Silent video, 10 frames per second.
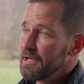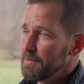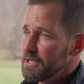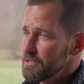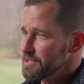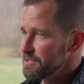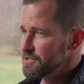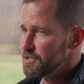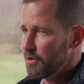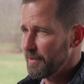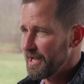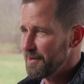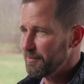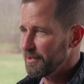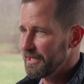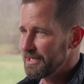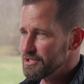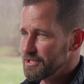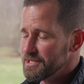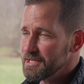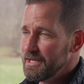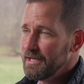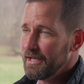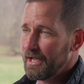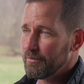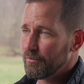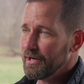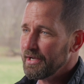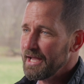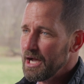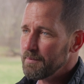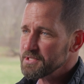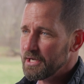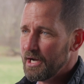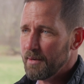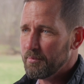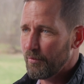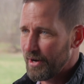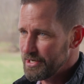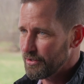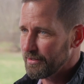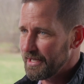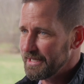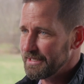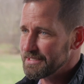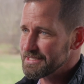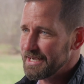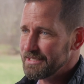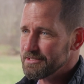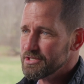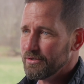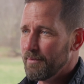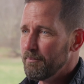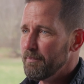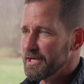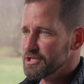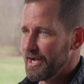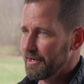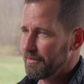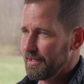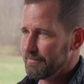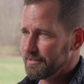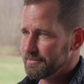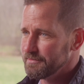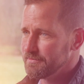can be used in so many applications and really helps upgrade your lighting designs to a much higher level.